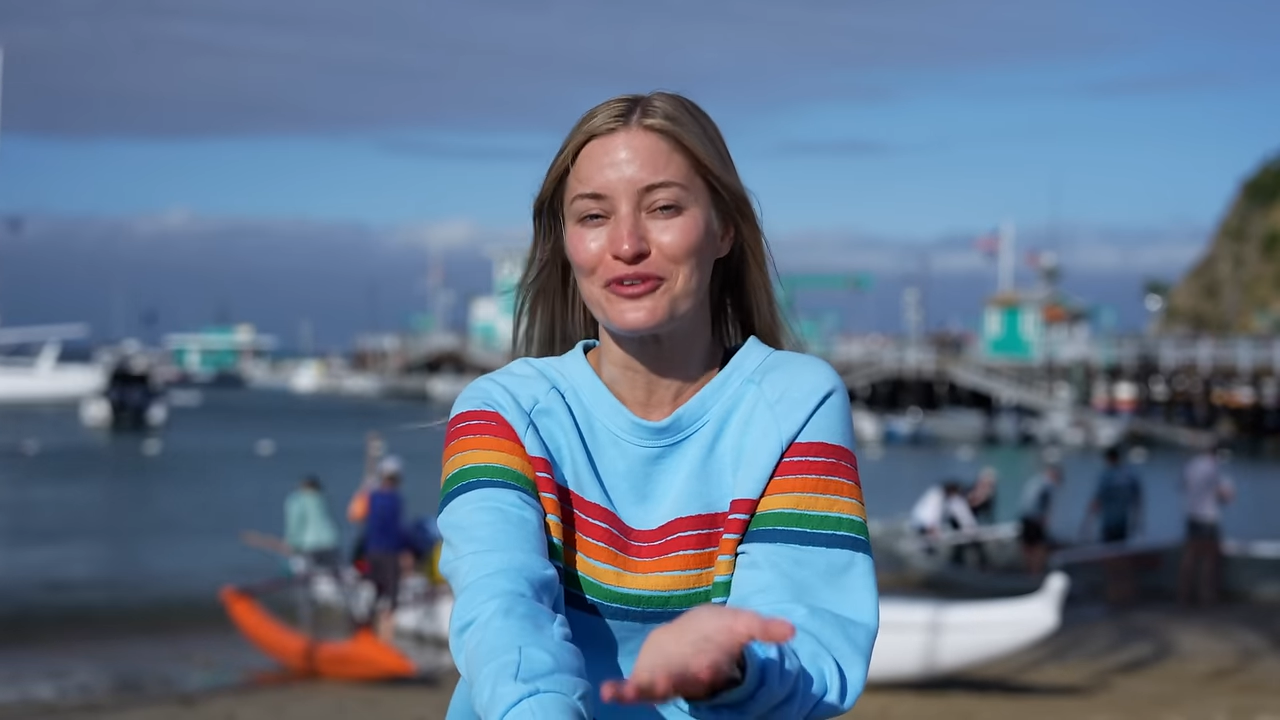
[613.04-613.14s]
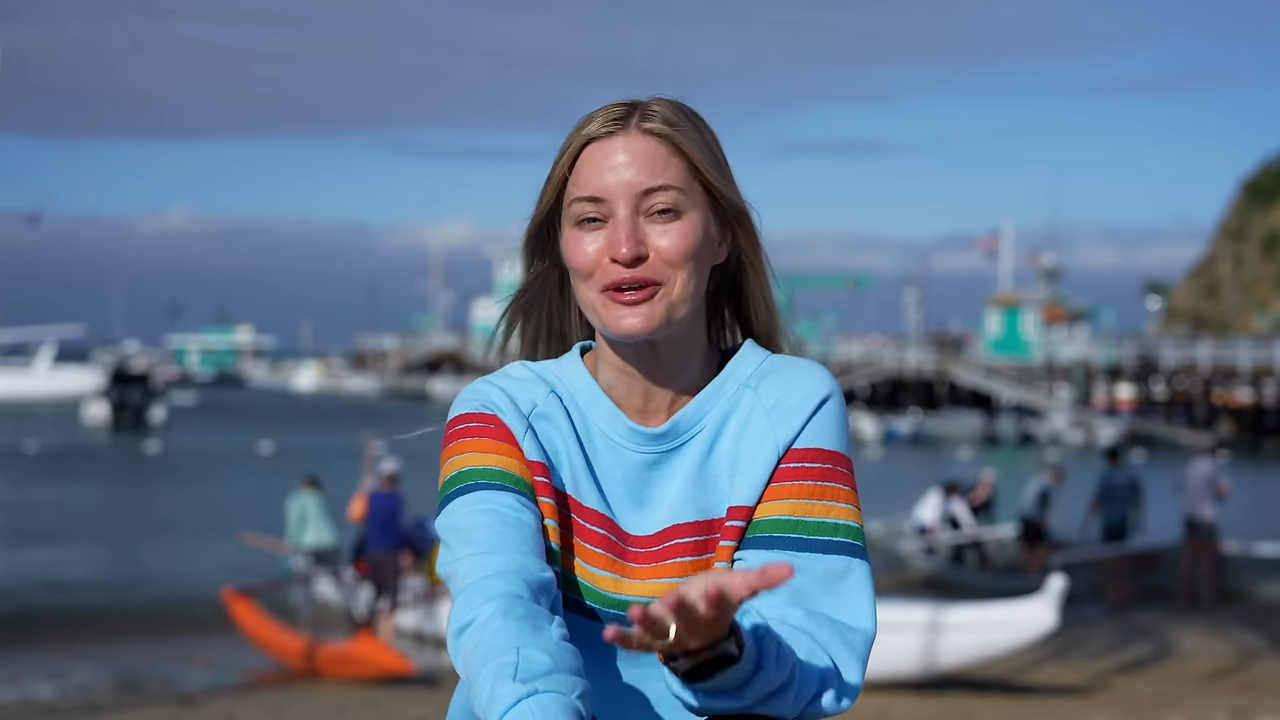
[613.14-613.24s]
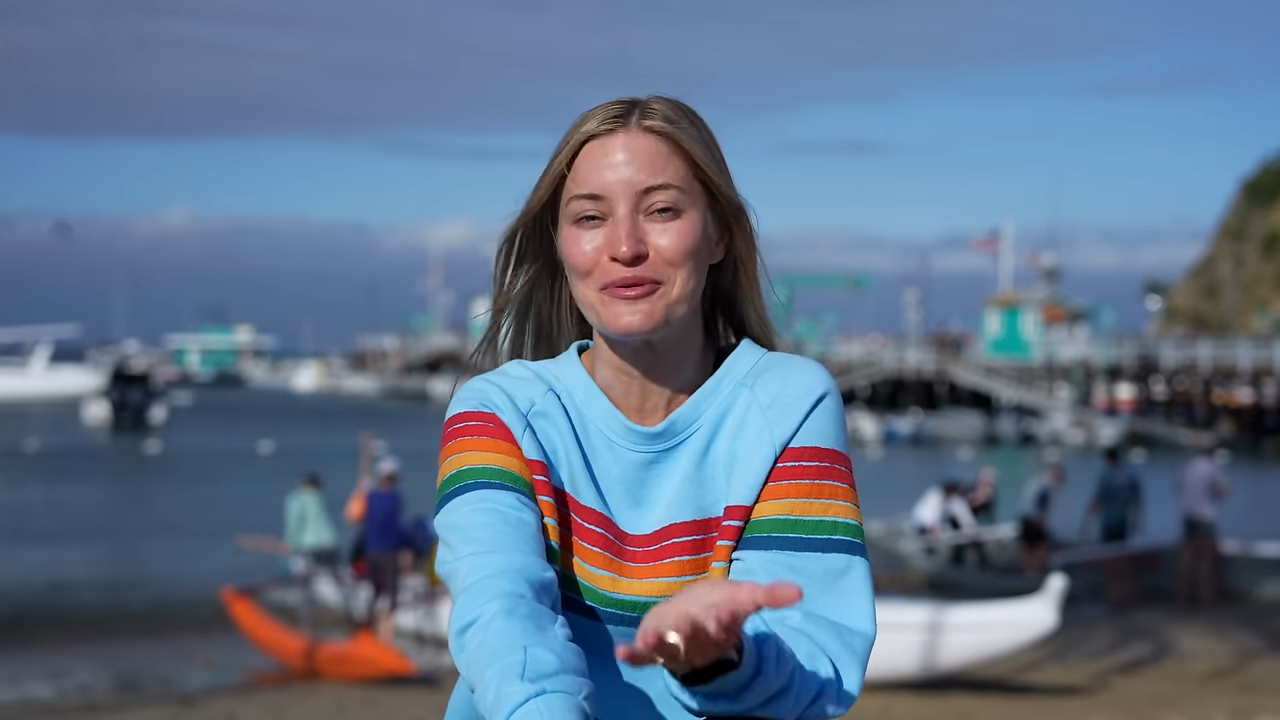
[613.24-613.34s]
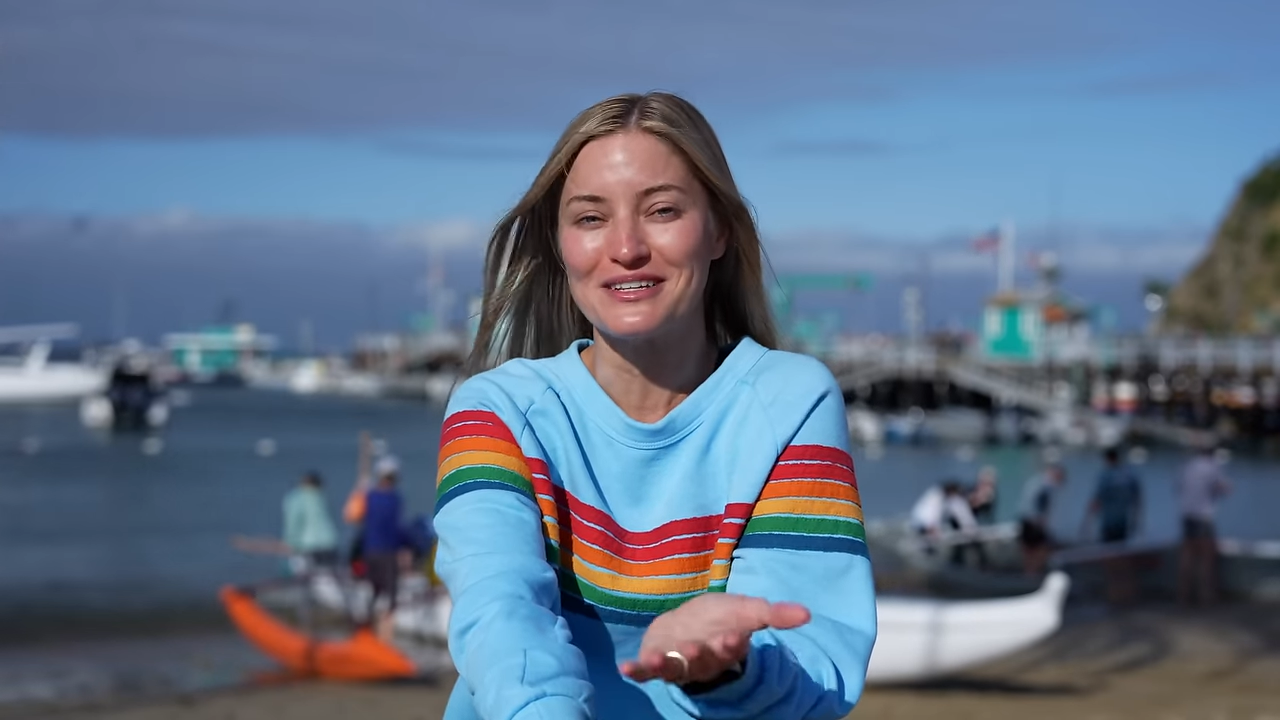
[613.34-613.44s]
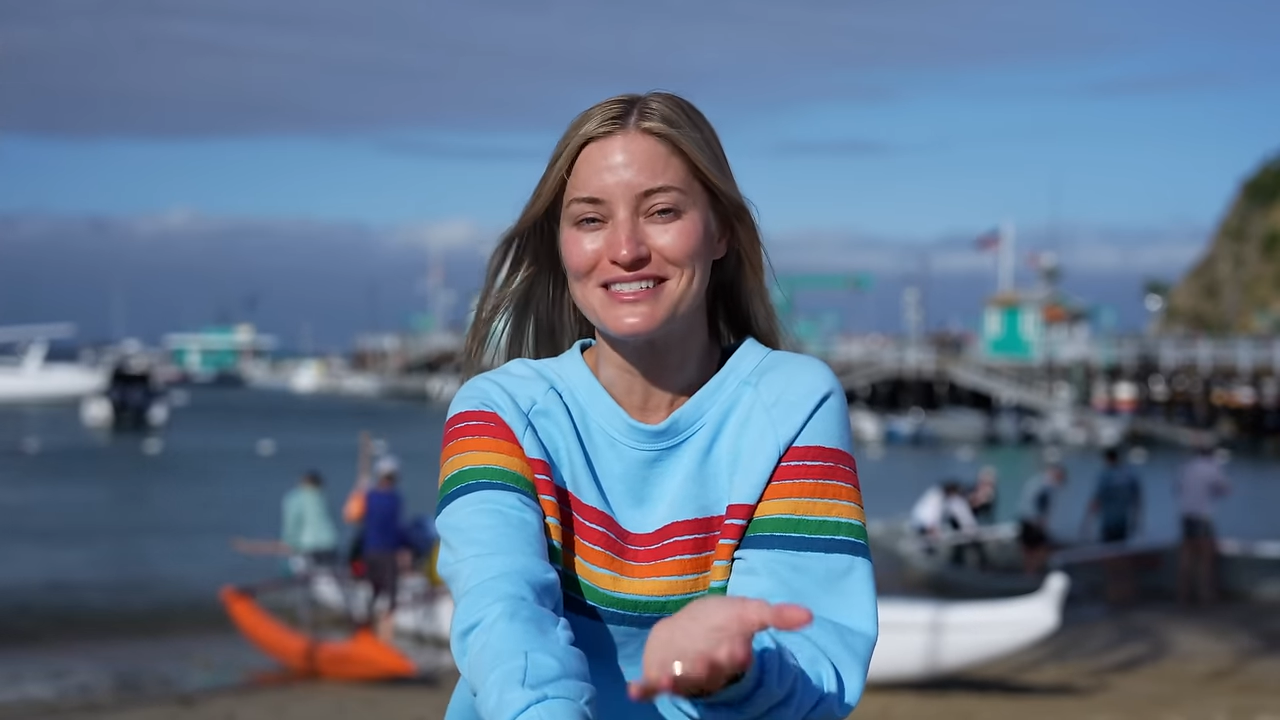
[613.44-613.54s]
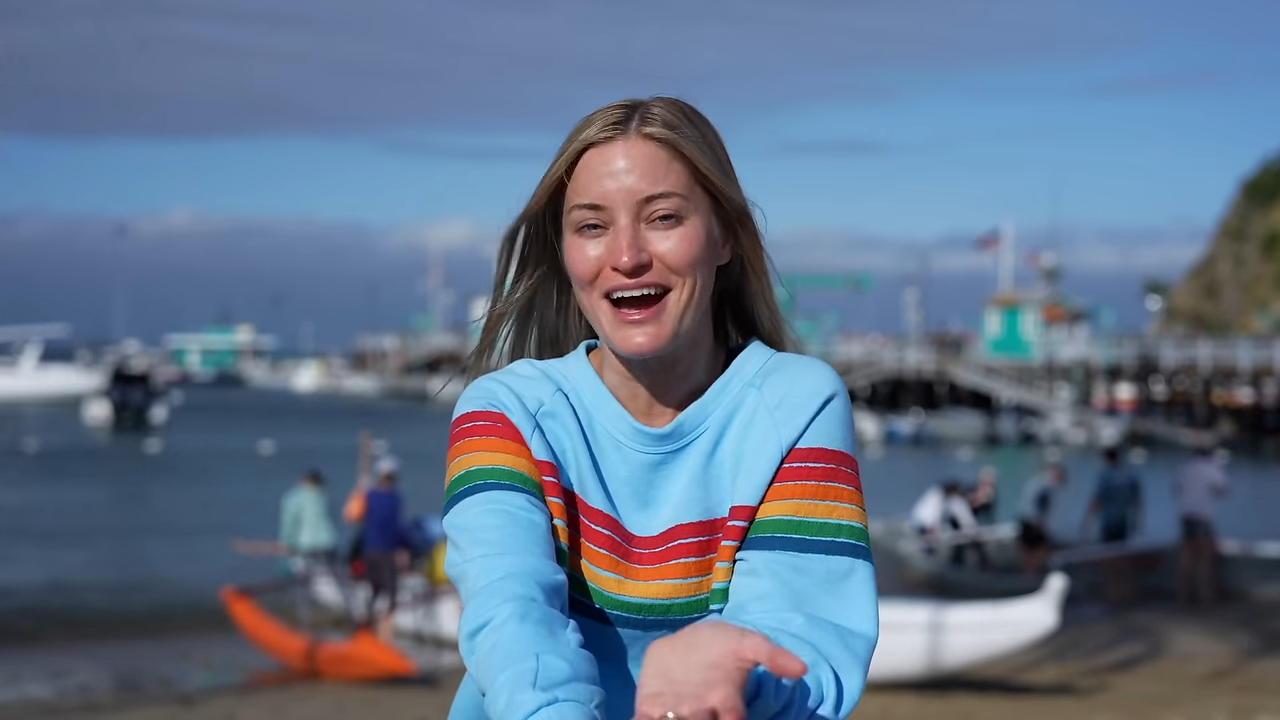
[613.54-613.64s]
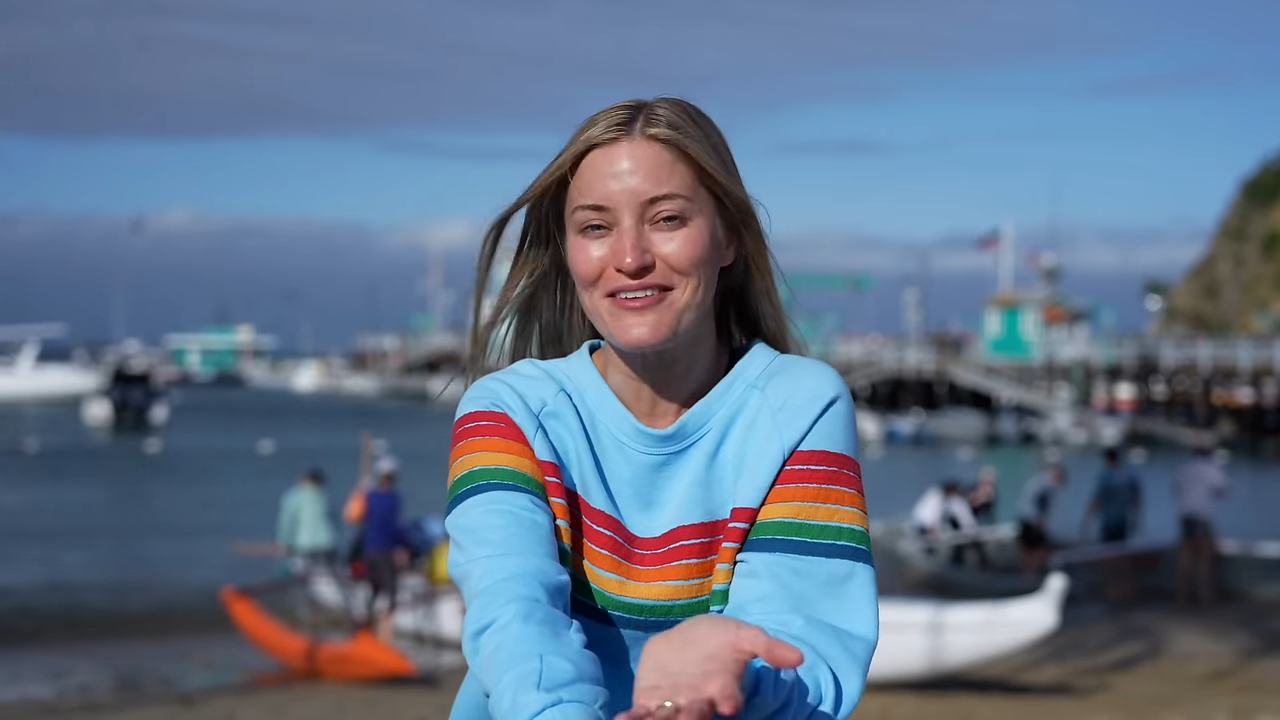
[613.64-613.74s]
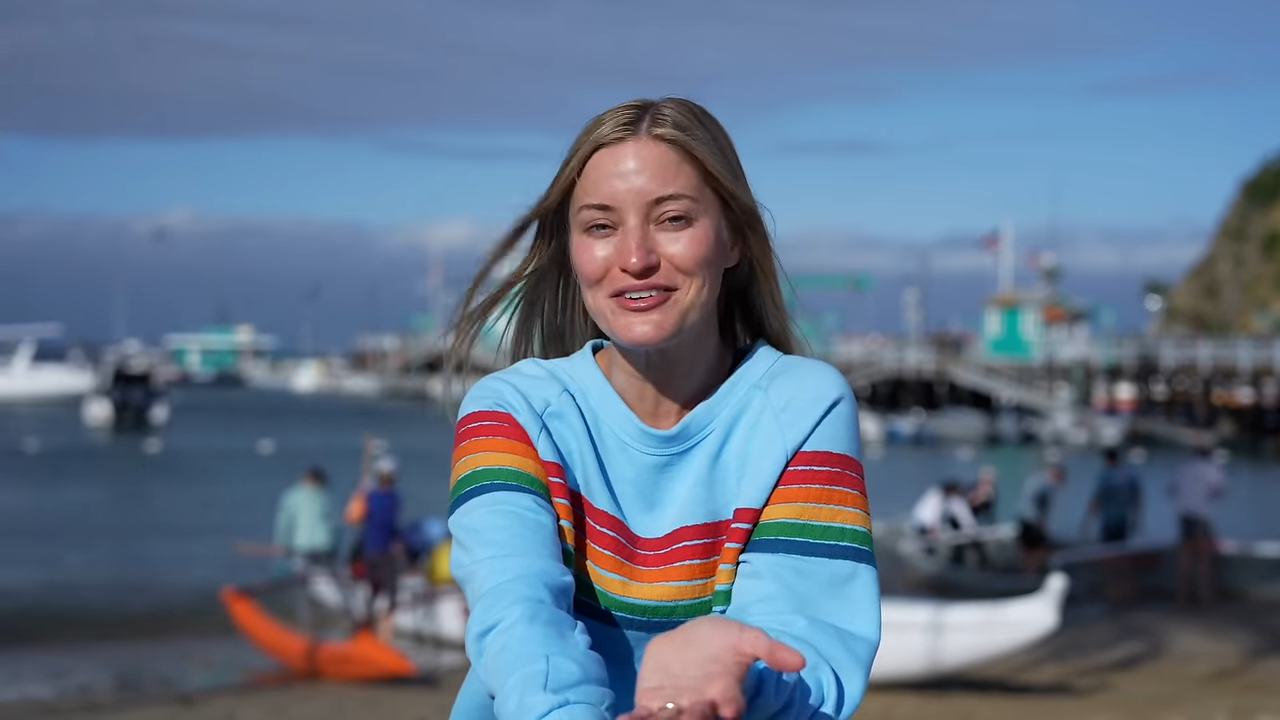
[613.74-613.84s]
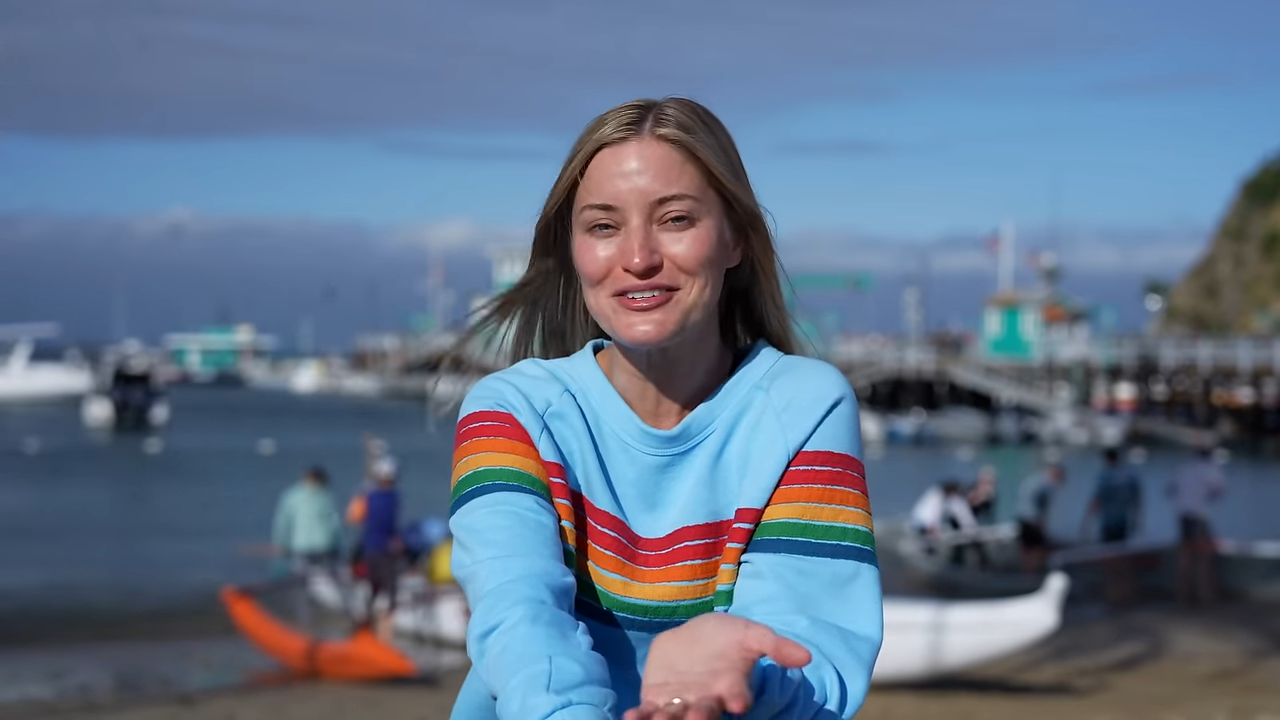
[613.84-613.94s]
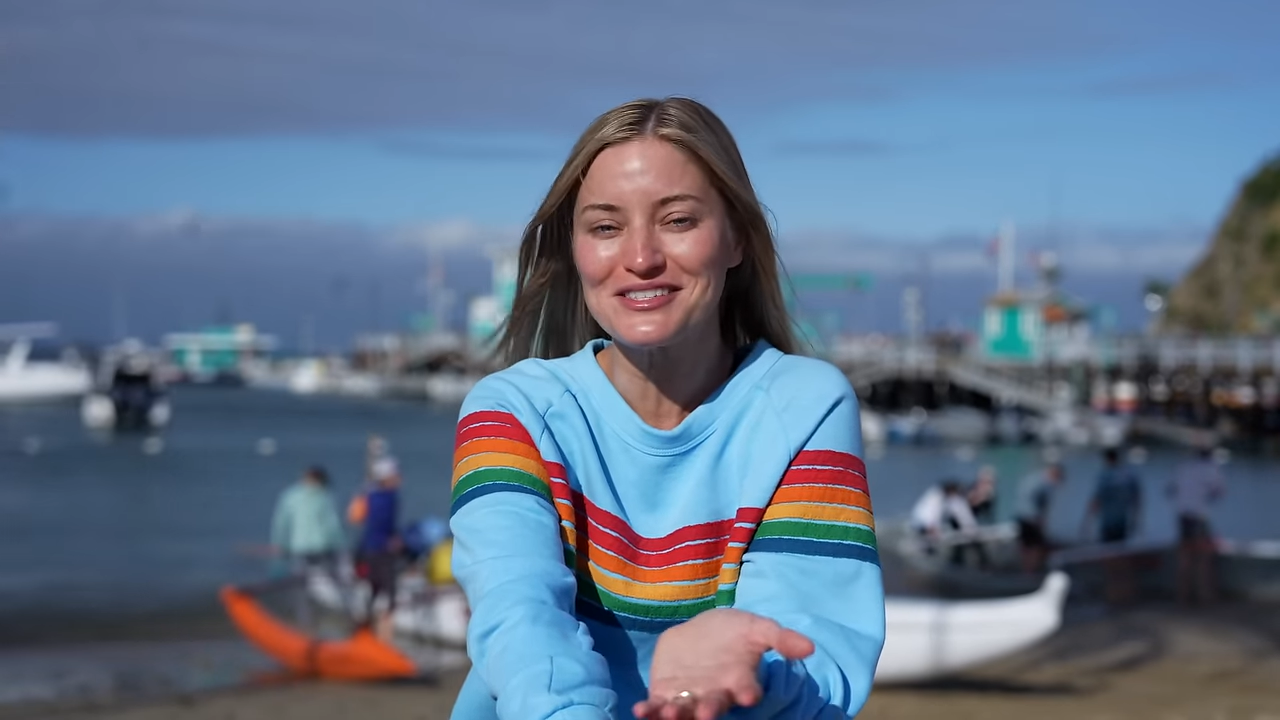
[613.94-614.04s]
frequent
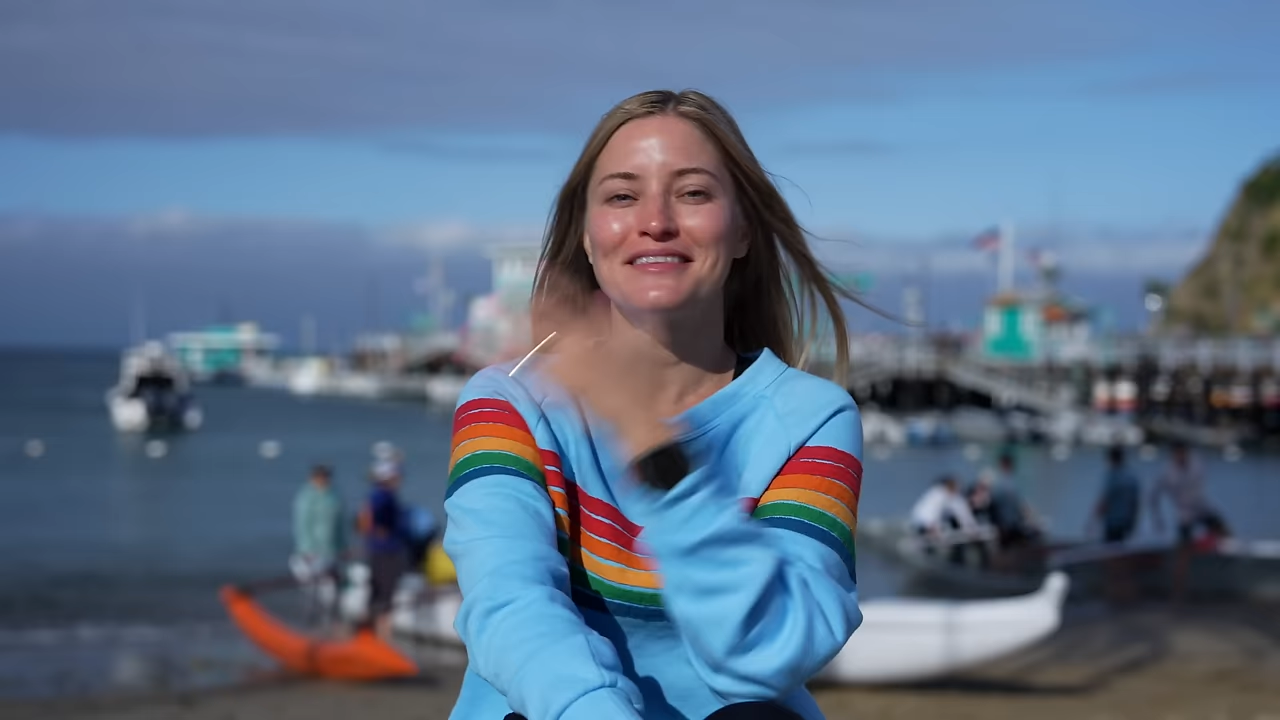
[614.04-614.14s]
divers,